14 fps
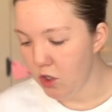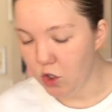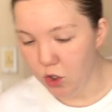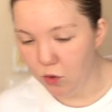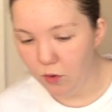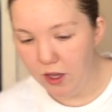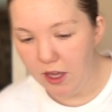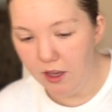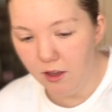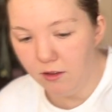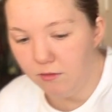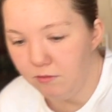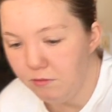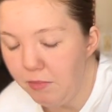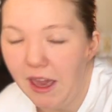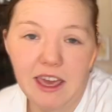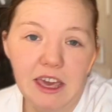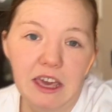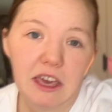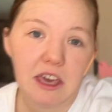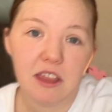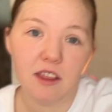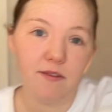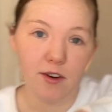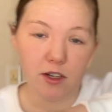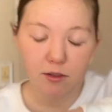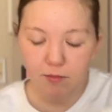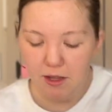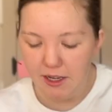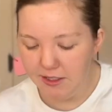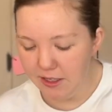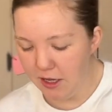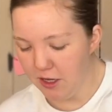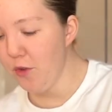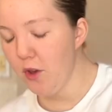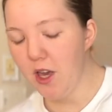doing baking in the first place.